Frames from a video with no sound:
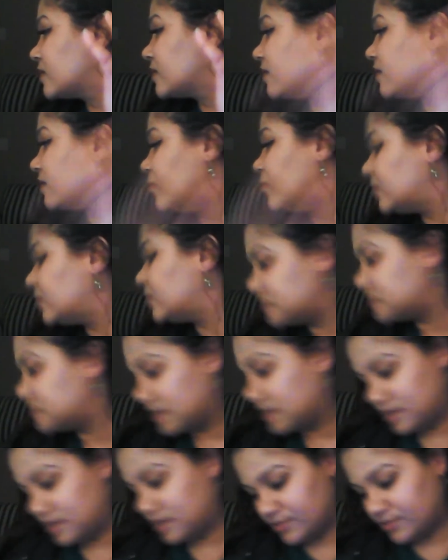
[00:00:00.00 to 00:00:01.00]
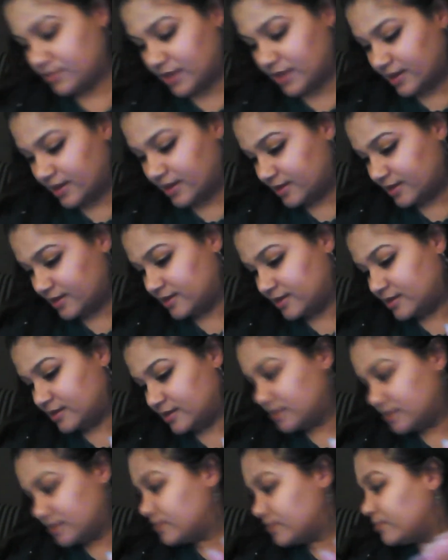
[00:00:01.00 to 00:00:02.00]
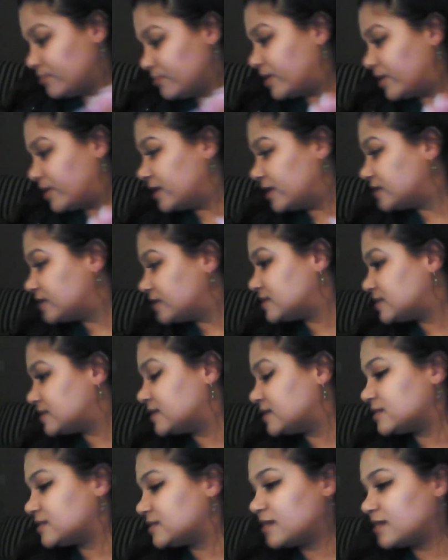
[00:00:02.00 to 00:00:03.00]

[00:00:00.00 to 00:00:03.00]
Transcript: well, it's not nearby, but it's this,